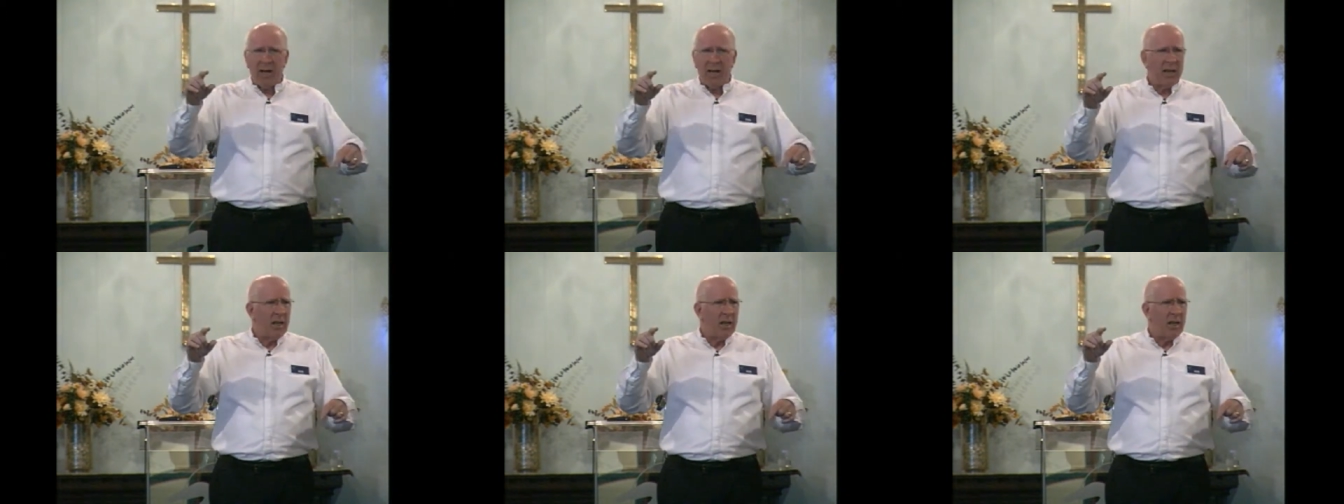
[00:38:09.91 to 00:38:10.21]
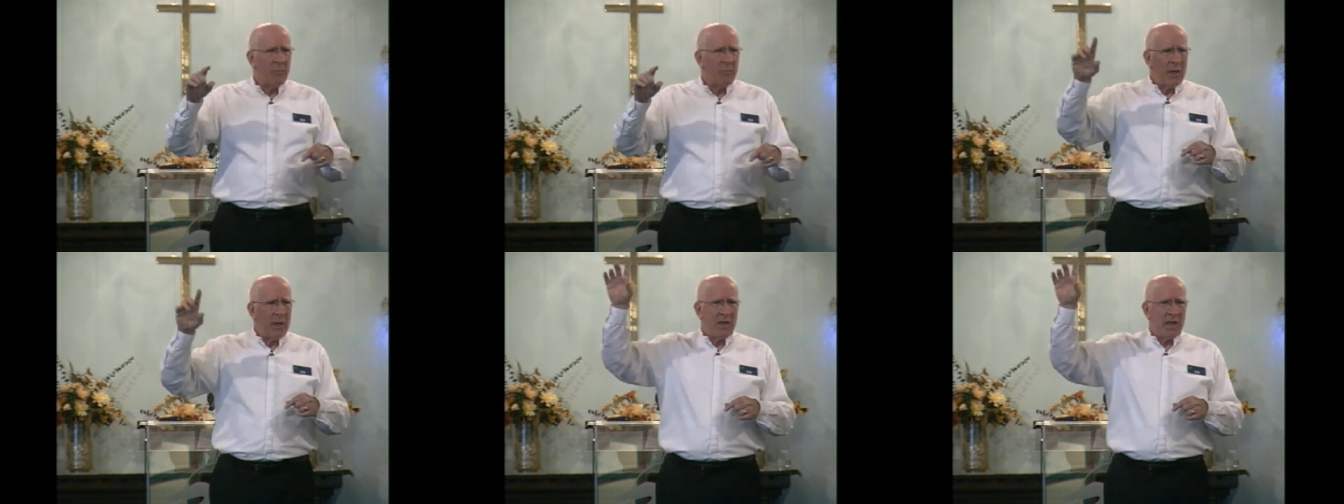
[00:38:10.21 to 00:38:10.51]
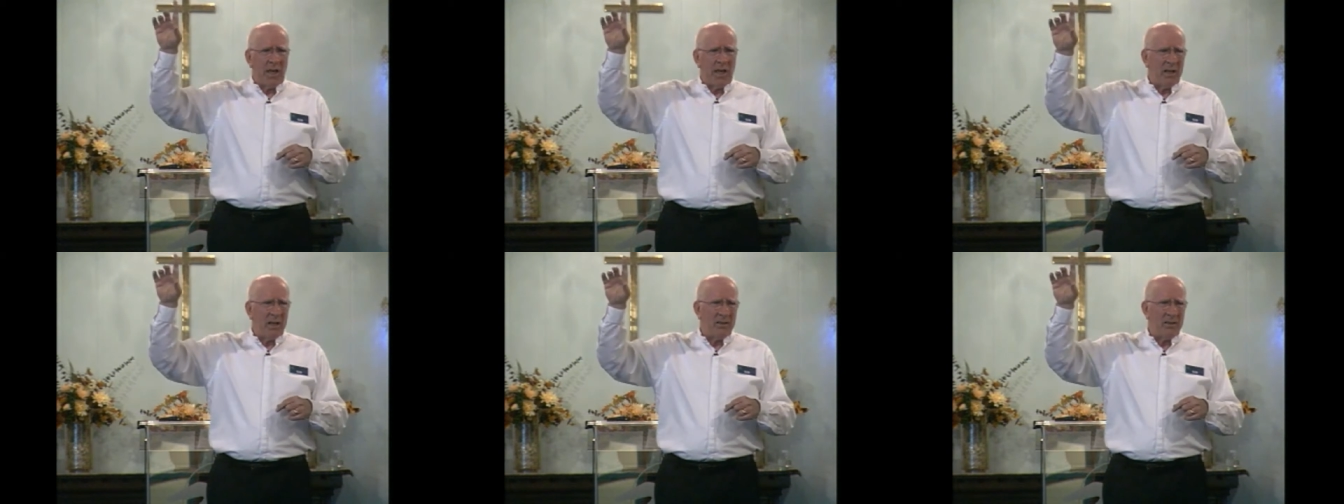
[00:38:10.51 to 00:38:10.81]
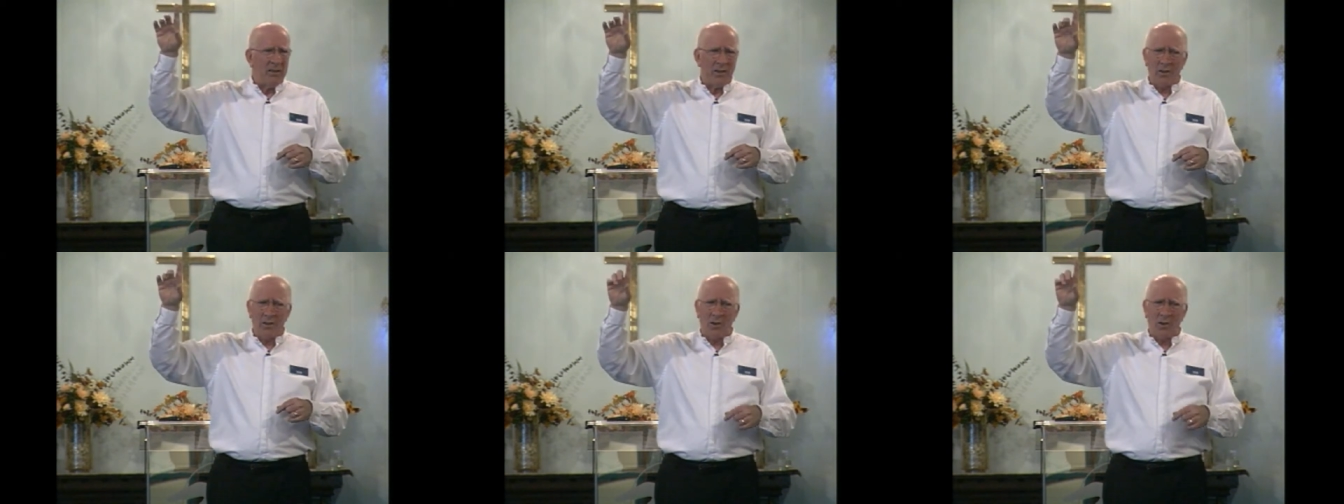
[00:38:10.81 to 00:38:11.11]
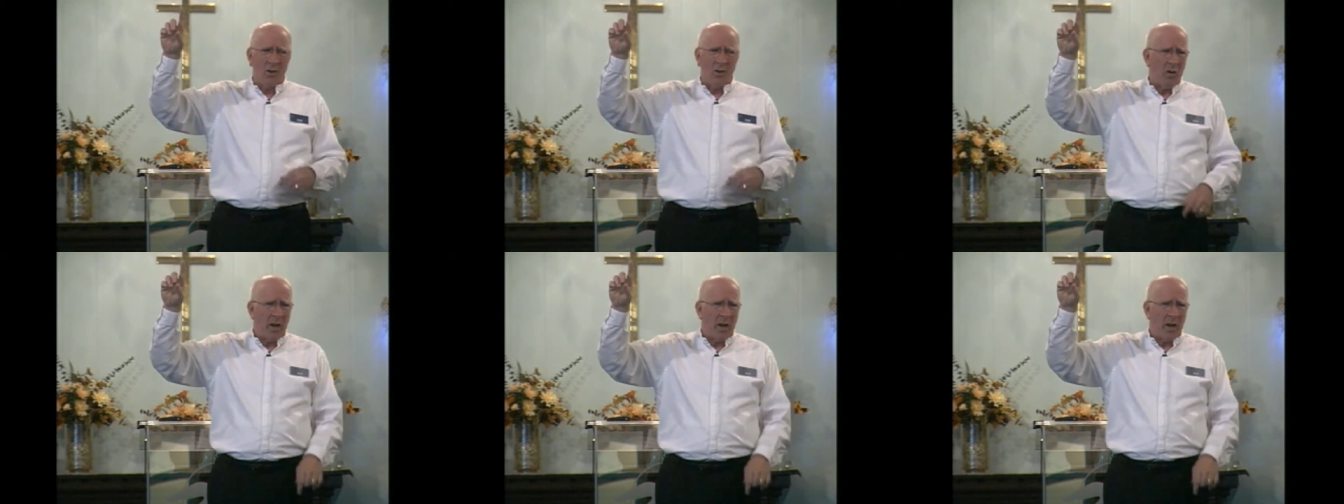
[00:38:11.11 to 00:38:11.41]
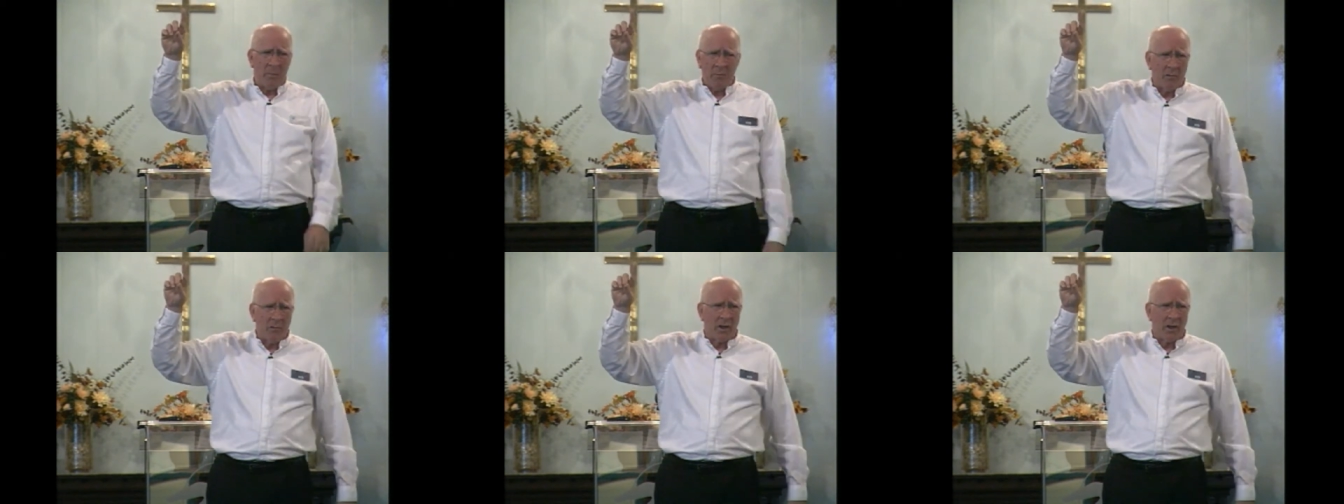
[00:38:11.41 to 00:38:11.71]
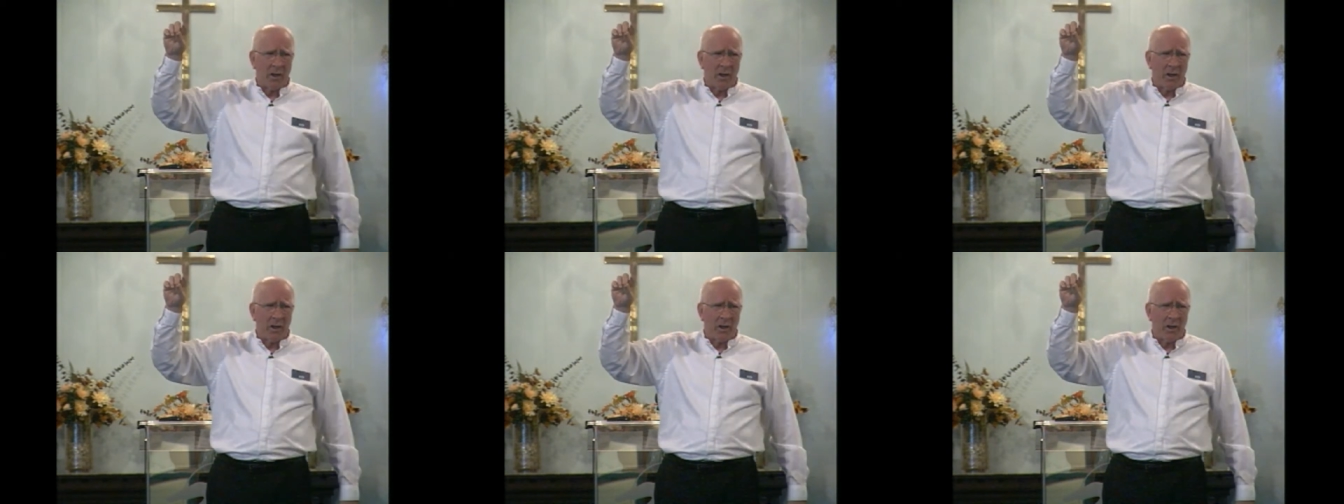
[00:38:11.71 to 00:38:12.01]
anybody read that and just go, I'm never
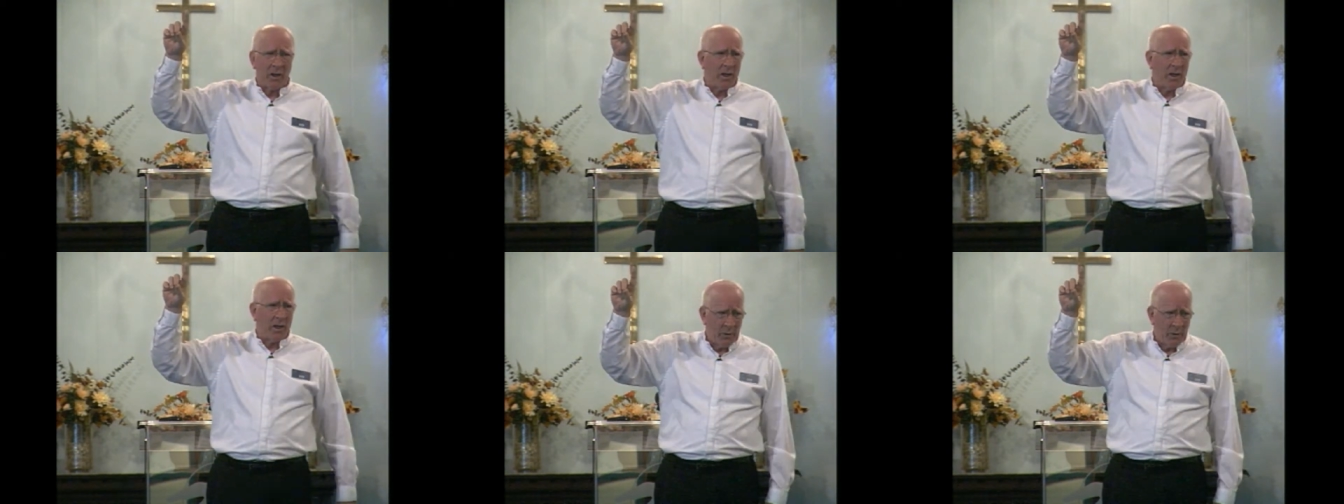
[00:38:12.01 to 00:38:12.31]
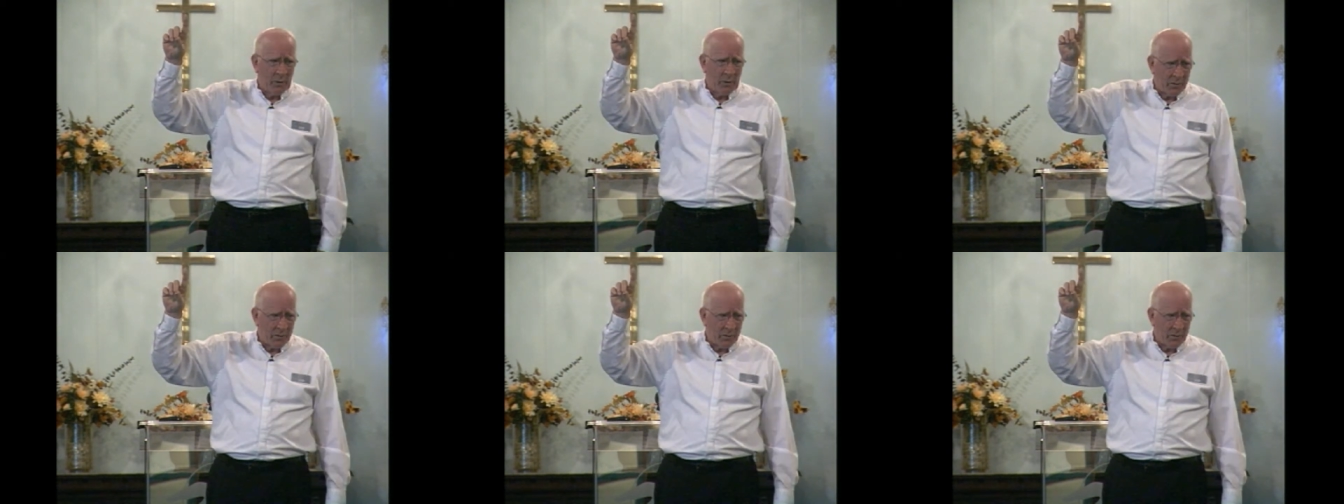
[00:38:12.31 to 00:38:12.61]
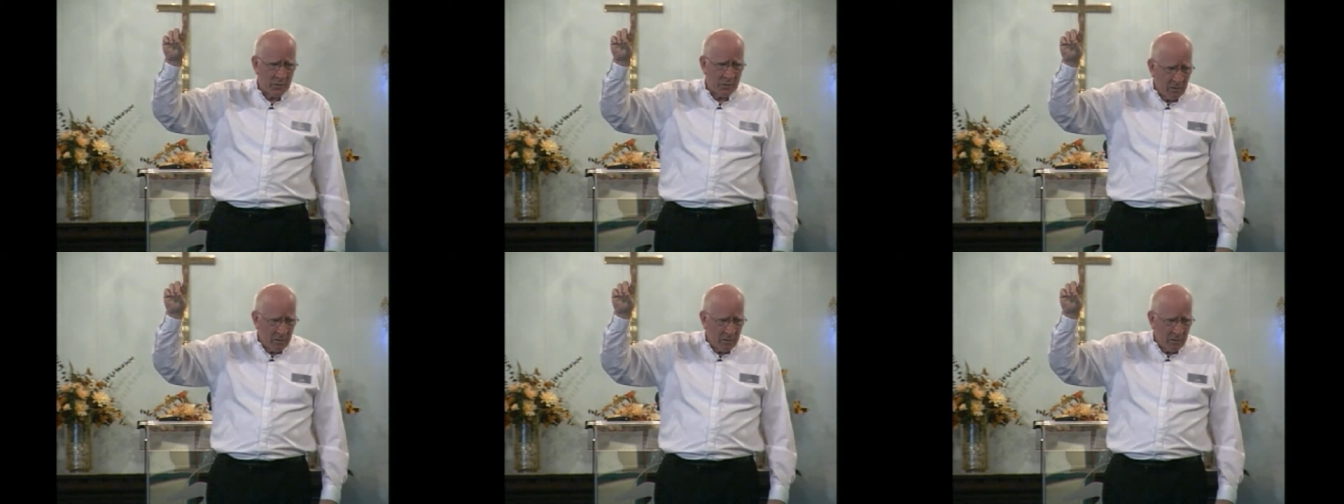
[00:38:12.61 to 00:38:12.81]
going to get through this.